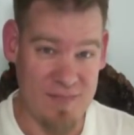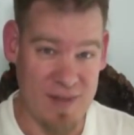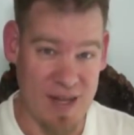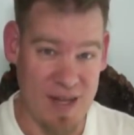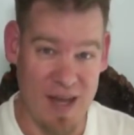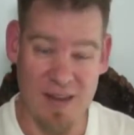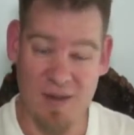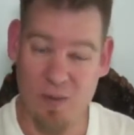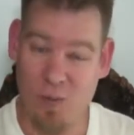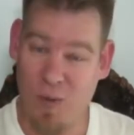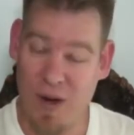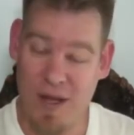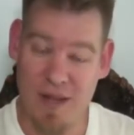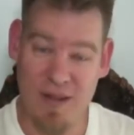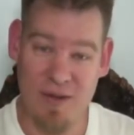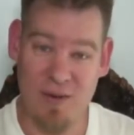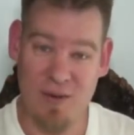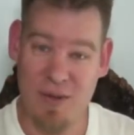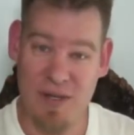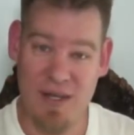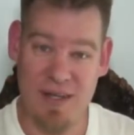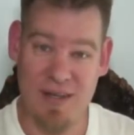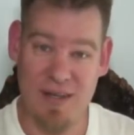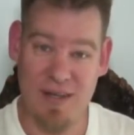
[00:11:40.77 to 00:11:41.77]
And the way that
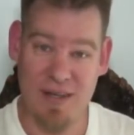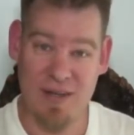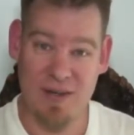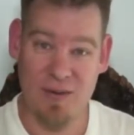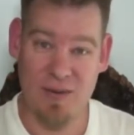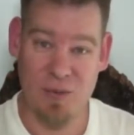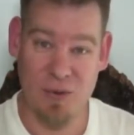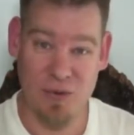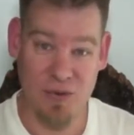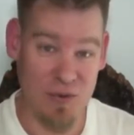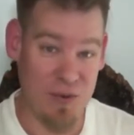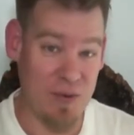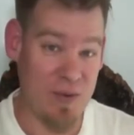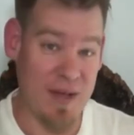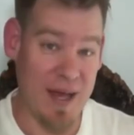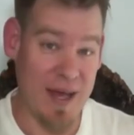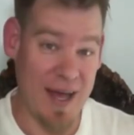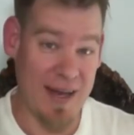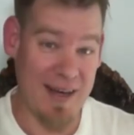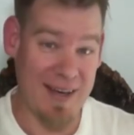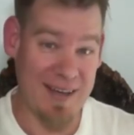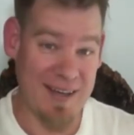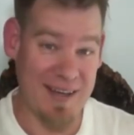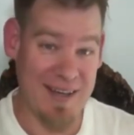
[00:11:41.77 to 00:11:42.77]
we will do
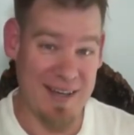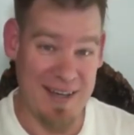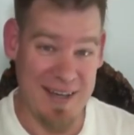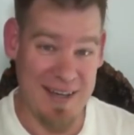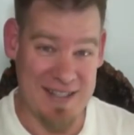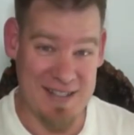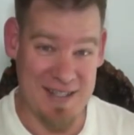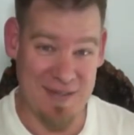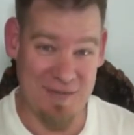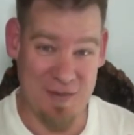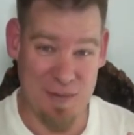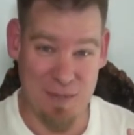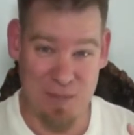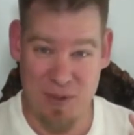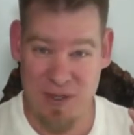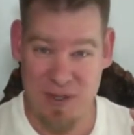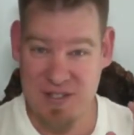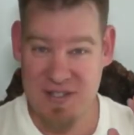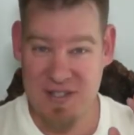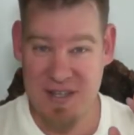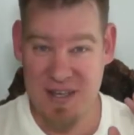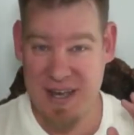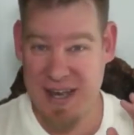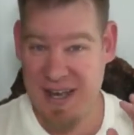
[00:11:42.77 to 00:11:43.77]
that is if the
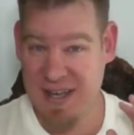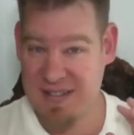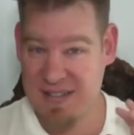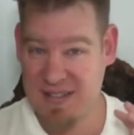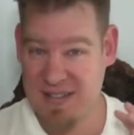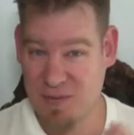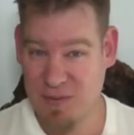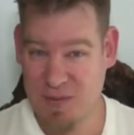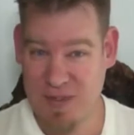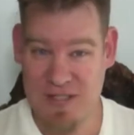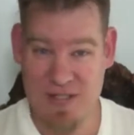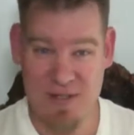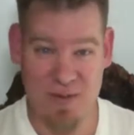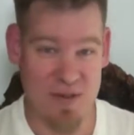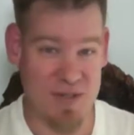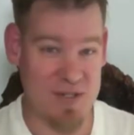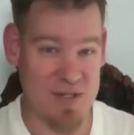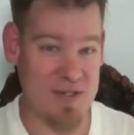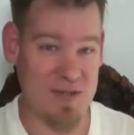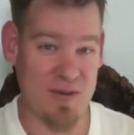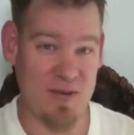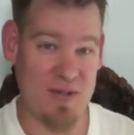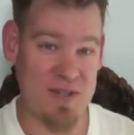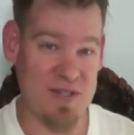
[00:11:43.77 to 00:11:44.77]
person that has the
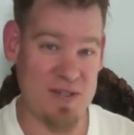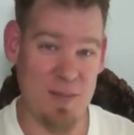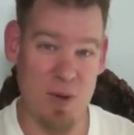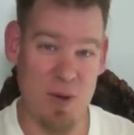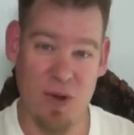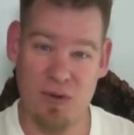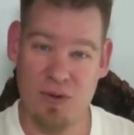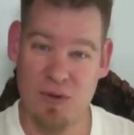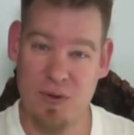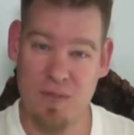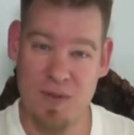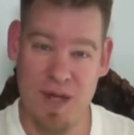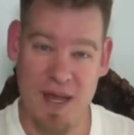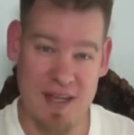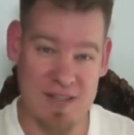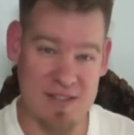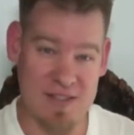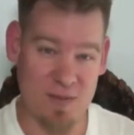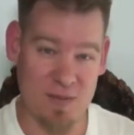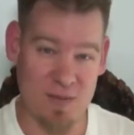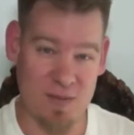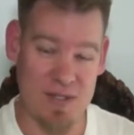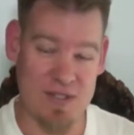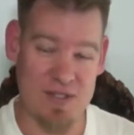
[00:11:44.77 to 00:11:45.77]
resources or the small group that has
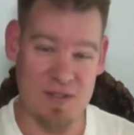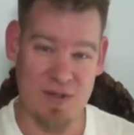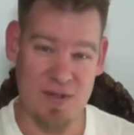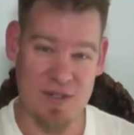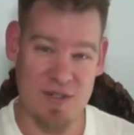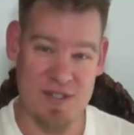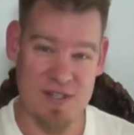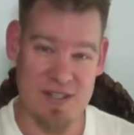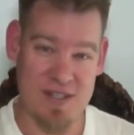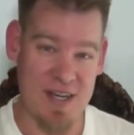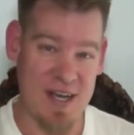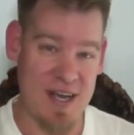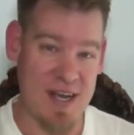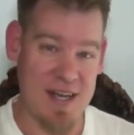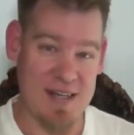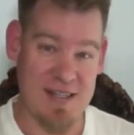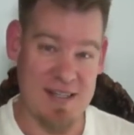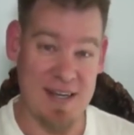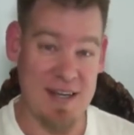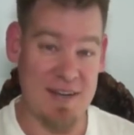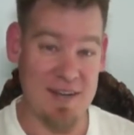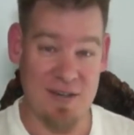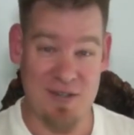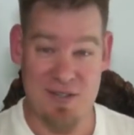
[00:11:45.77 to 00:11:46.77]
the resources to
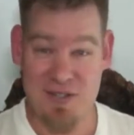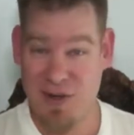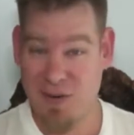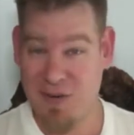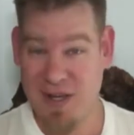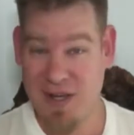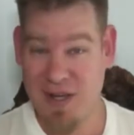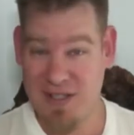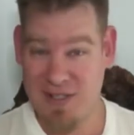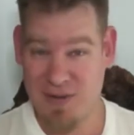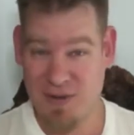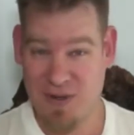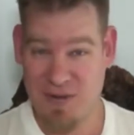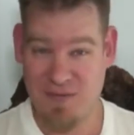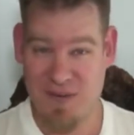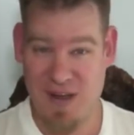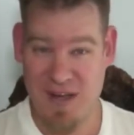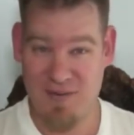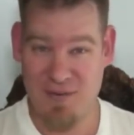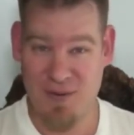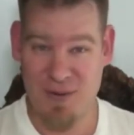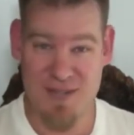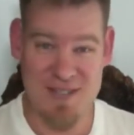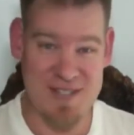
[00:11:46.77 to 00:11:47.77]
either donate to our
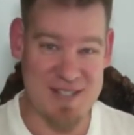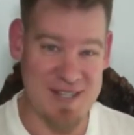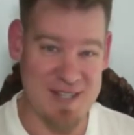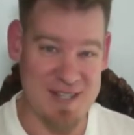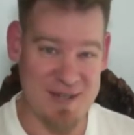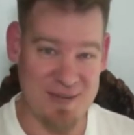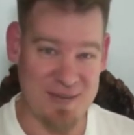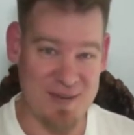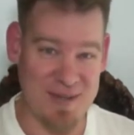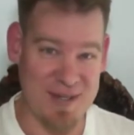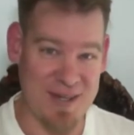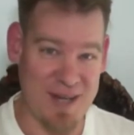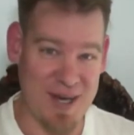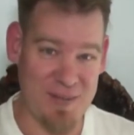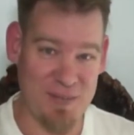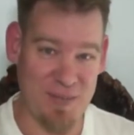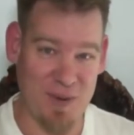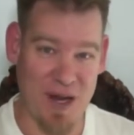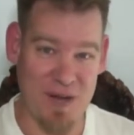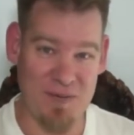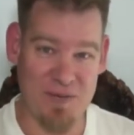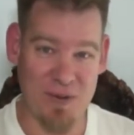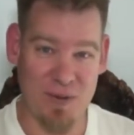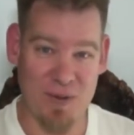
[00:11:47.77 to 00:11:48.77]
501c3
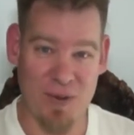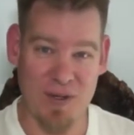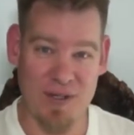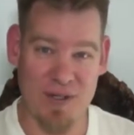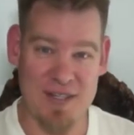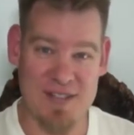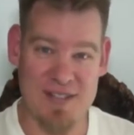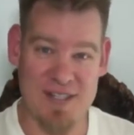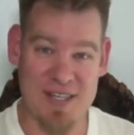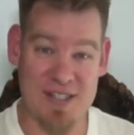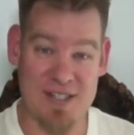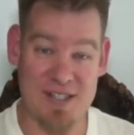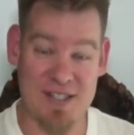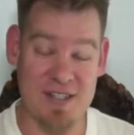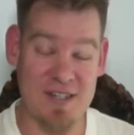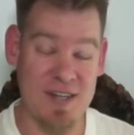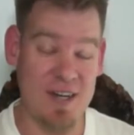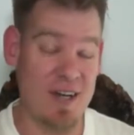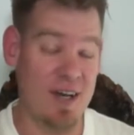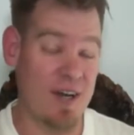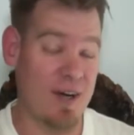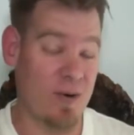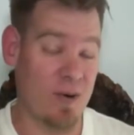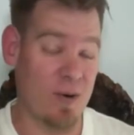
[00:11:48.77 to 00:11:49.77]
nonprofit organization
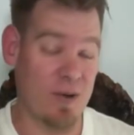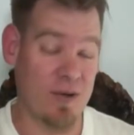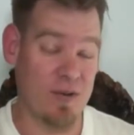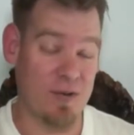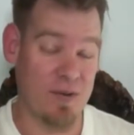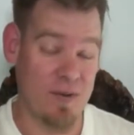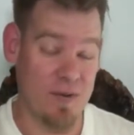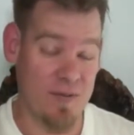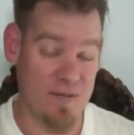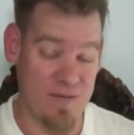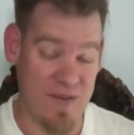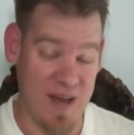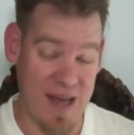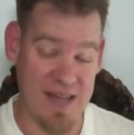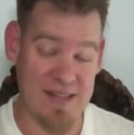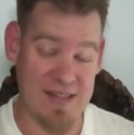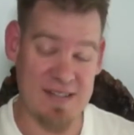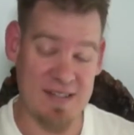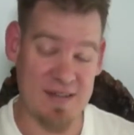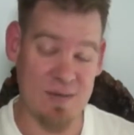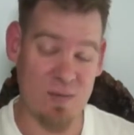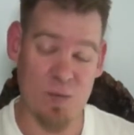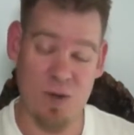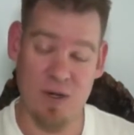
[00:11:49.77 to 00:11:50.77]
or to invest
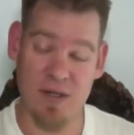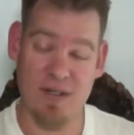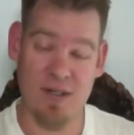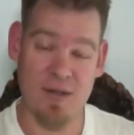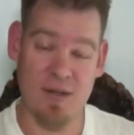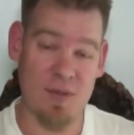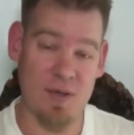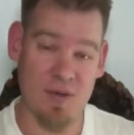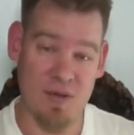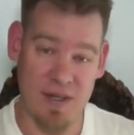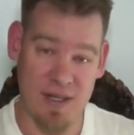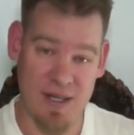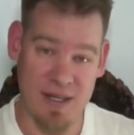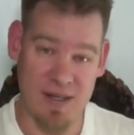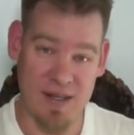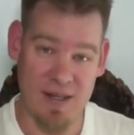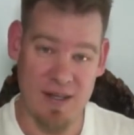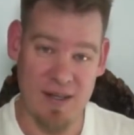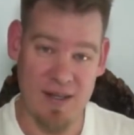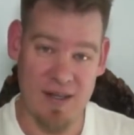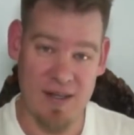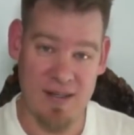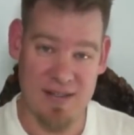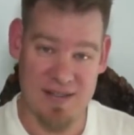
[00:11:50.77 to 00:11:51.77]
in one community
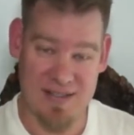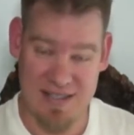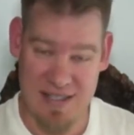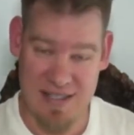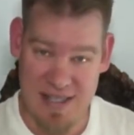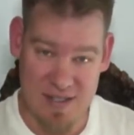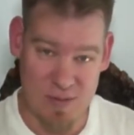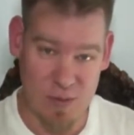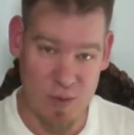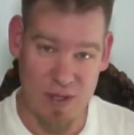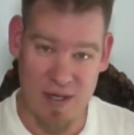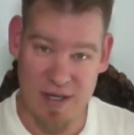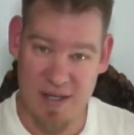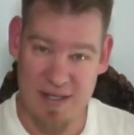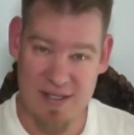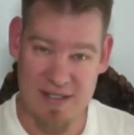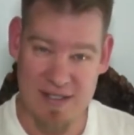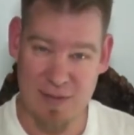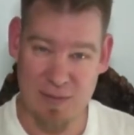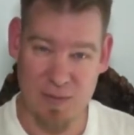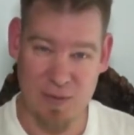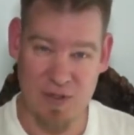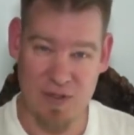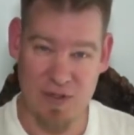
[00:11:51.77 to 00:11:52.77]
sees what it is
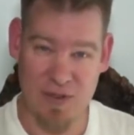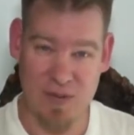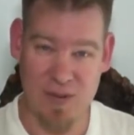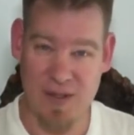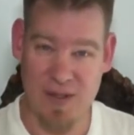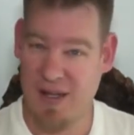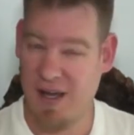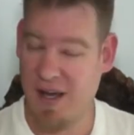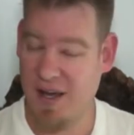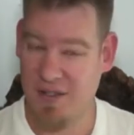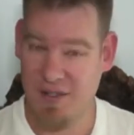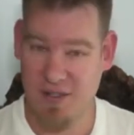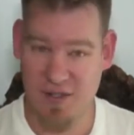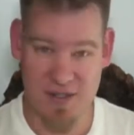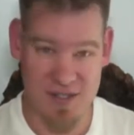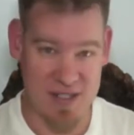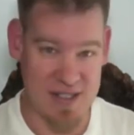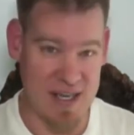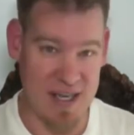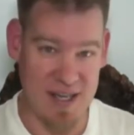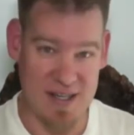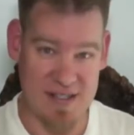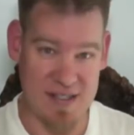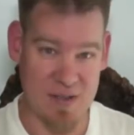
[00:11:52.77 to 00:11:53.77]
that we're doing,
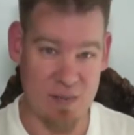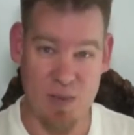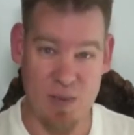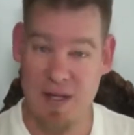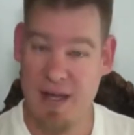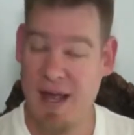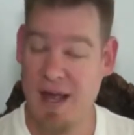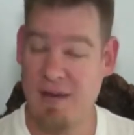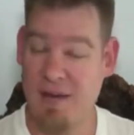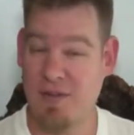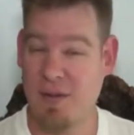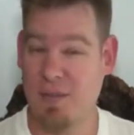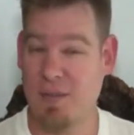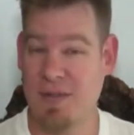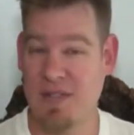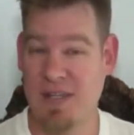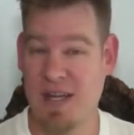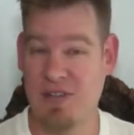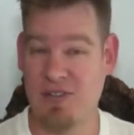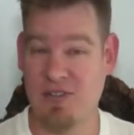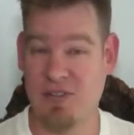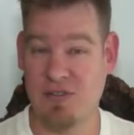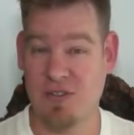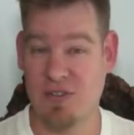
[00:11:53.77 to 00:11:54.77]
understands that we have the
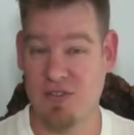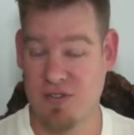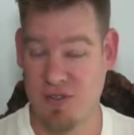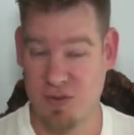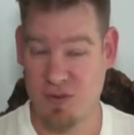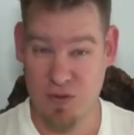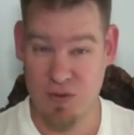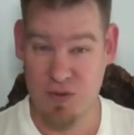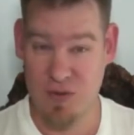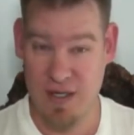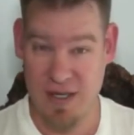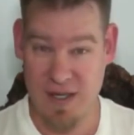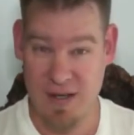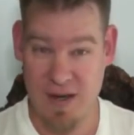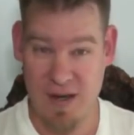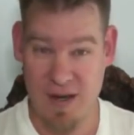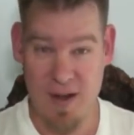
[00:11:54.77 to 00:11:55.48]
potential to truly,